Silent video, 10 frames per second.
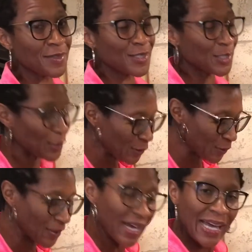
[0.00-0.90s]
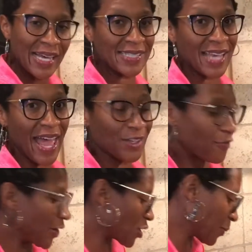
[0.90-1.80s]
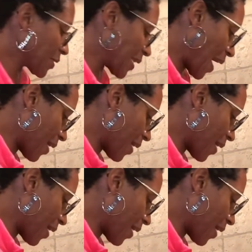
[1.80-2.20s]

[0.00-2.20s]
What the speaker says: 2 is to add your vegetable stock.